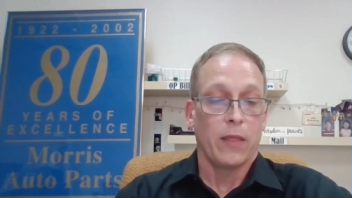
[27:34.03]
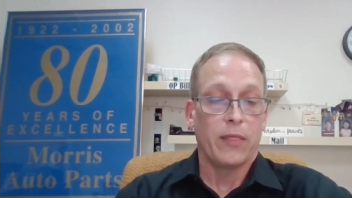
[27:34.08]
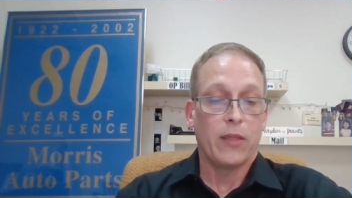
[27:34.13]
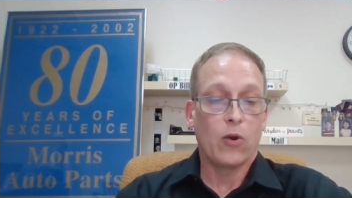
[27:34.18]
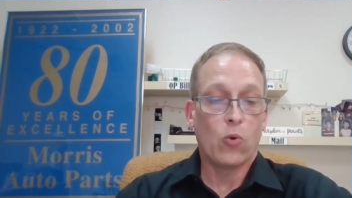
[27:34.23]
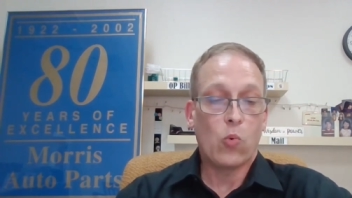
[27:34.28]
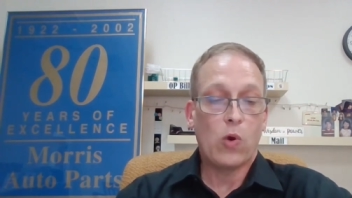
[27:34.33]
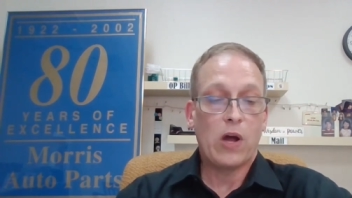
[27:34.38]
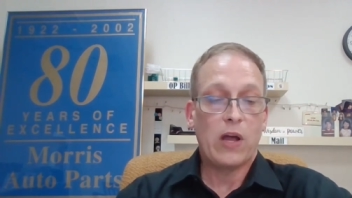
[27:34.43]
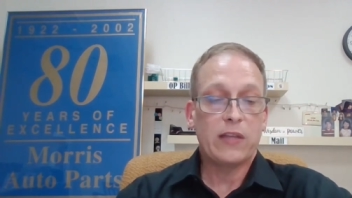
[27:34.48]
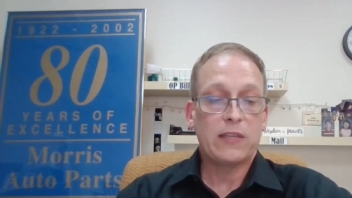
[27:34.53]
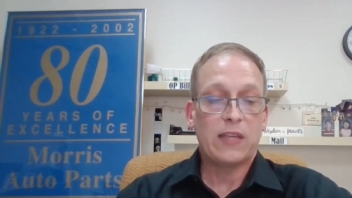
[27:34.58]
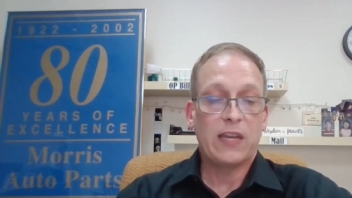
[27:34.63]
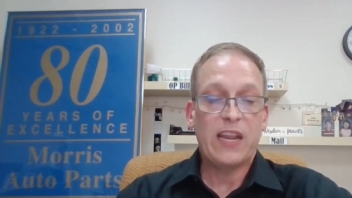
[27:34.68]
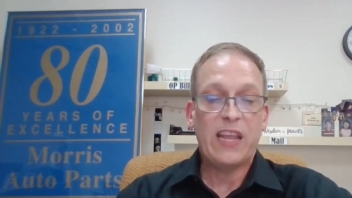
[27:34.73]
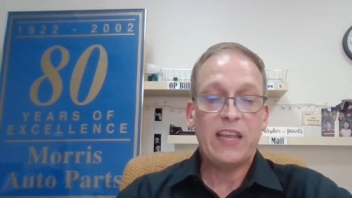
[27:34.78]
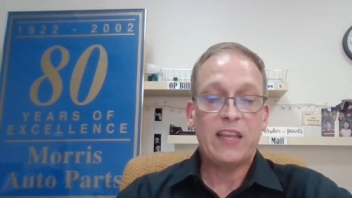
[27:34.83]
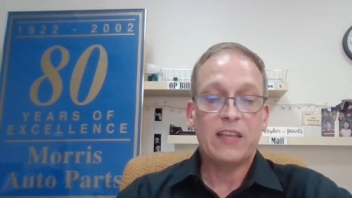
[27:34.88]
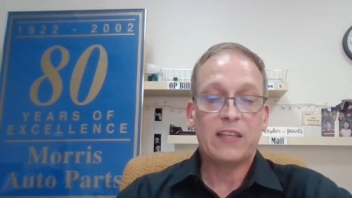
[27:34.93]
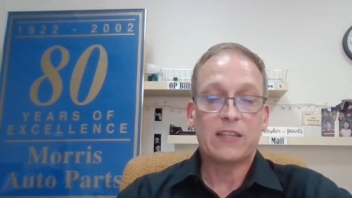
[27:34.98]
There was
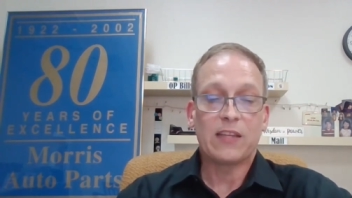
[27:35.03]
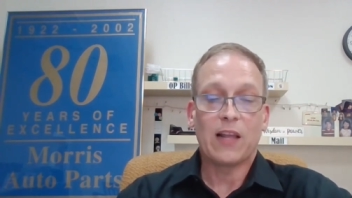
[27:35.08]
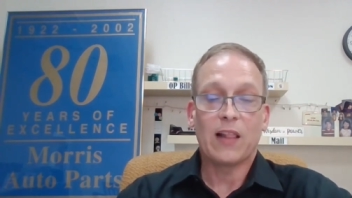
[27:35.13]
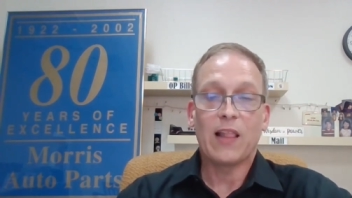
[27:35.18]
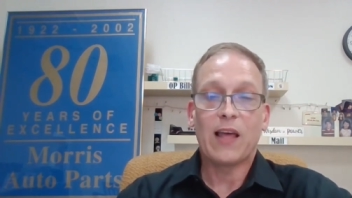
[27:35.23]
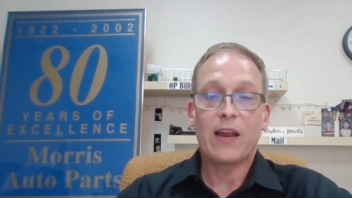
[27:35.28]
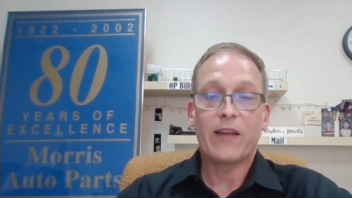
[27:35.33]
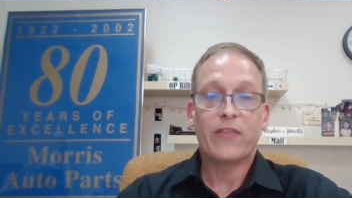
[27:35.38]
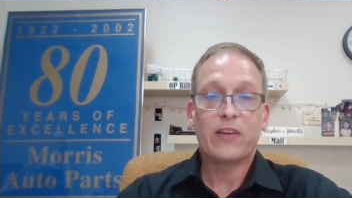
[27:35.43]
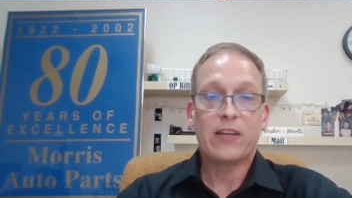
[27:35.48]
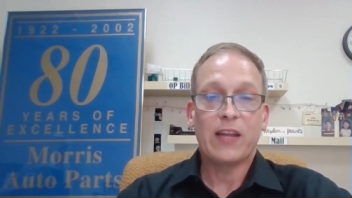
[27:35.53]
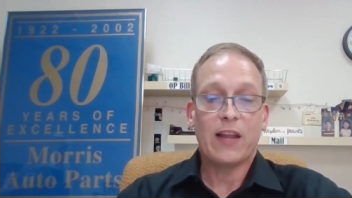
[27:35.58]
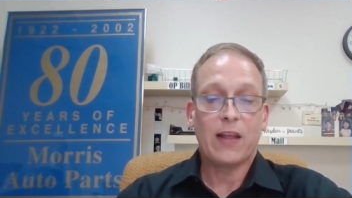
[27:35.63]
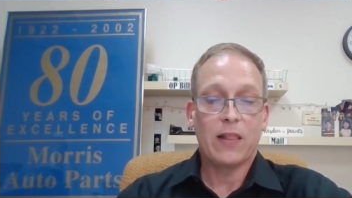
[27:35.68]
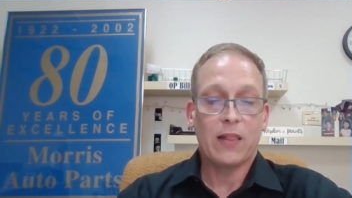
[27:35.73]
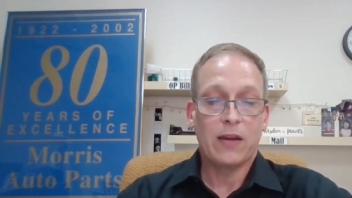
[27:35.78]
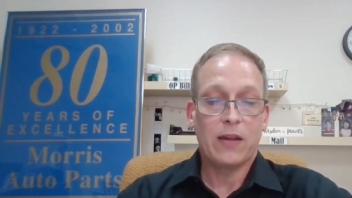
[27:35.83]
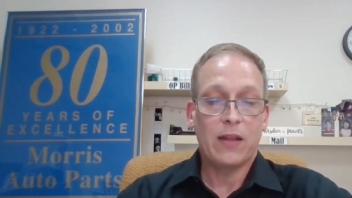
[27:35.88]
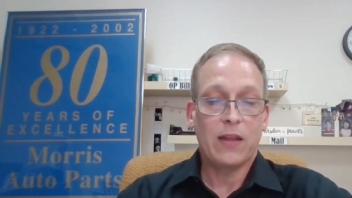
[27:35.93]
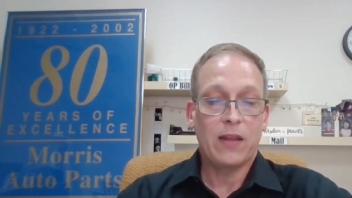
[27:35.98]
and is a lot of a
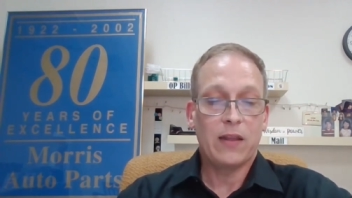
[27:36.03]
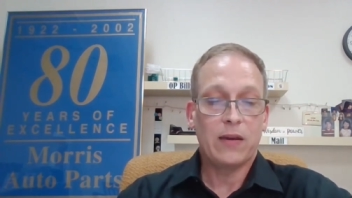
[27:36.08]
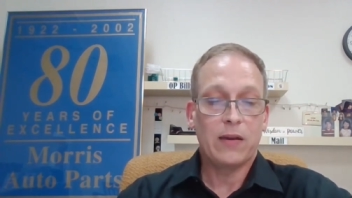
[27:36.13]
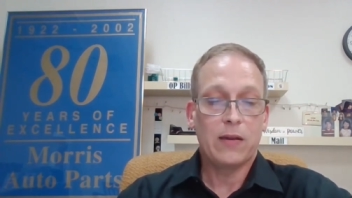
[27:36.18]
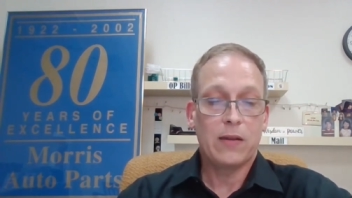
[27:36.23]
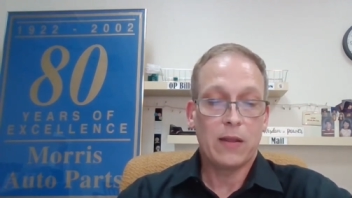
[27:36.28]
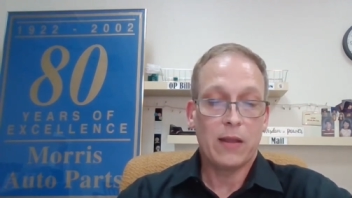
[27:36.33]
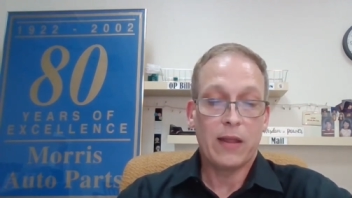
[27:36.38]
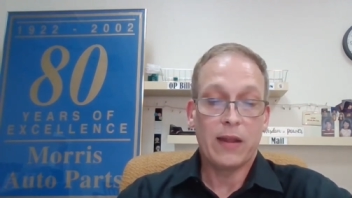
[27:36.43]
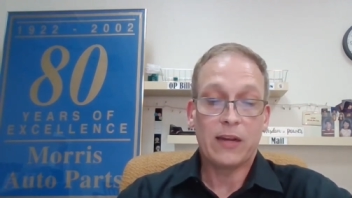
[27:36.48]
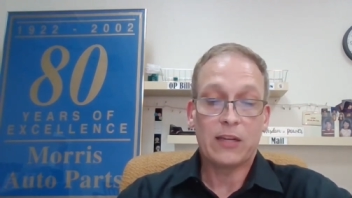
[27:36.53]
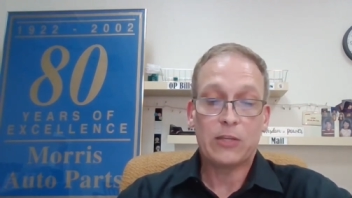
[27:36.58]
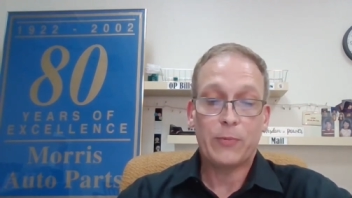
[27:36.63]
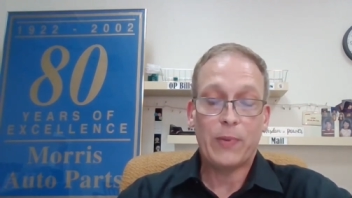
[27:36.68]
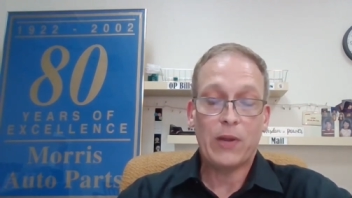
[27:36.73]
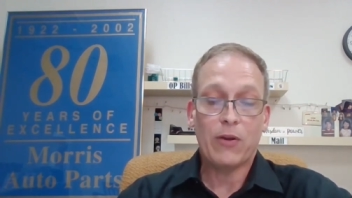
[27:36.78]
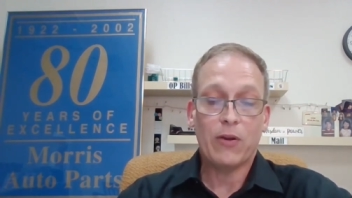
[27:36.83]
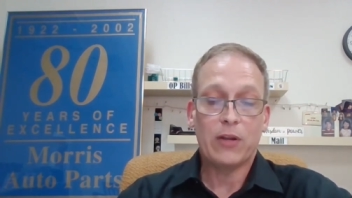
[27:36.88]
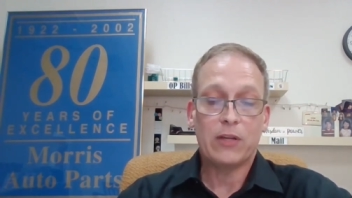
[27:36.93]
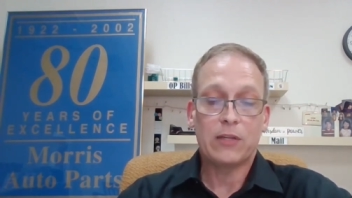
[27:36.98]
talent in, and
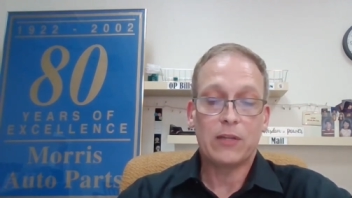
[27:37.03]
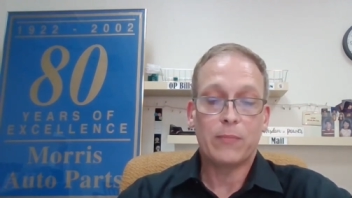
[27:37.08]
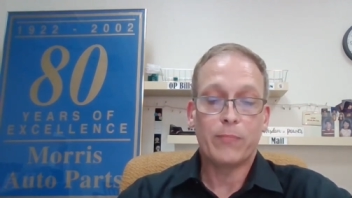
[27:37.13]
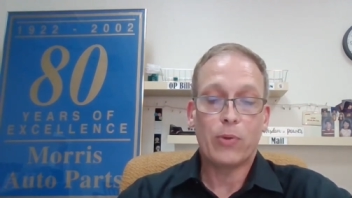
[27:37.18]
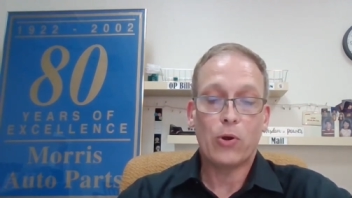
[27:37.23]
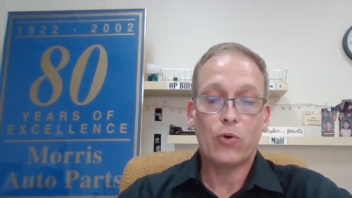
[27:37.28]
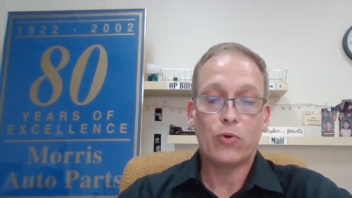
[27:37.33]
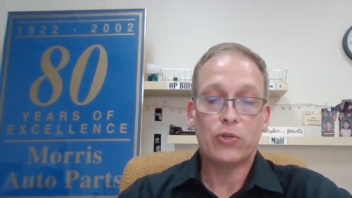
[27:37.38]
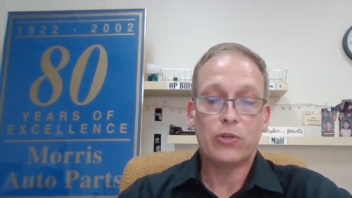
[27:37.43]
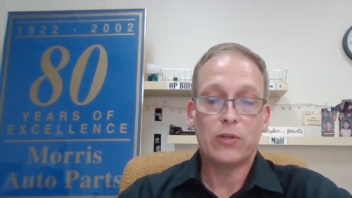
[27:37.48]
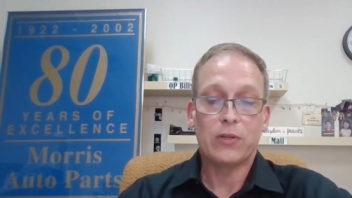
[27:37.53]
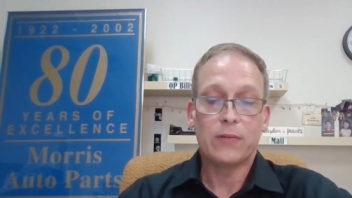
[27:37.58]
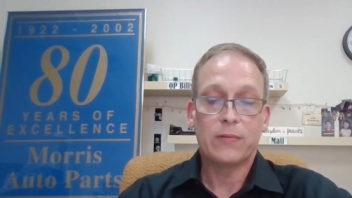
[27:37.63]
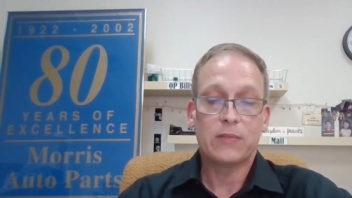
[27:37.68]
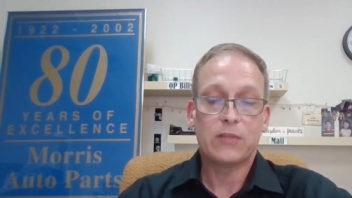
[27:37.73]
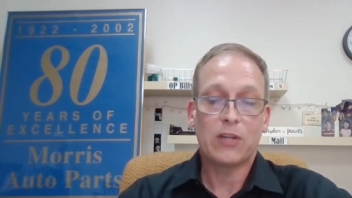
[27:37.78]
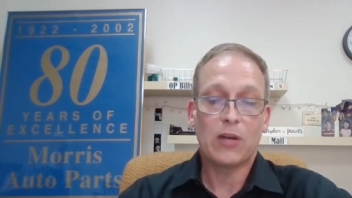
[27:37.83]
experience in POJA.